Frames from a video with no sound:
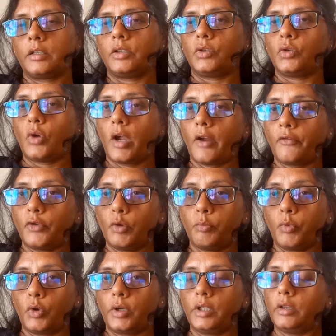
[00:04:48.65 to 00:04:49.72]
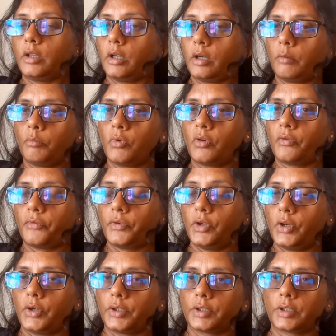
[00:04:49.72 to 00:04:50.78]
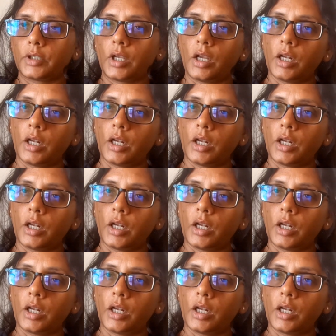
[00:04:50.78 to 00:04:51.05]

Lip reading: you have to put in the number of years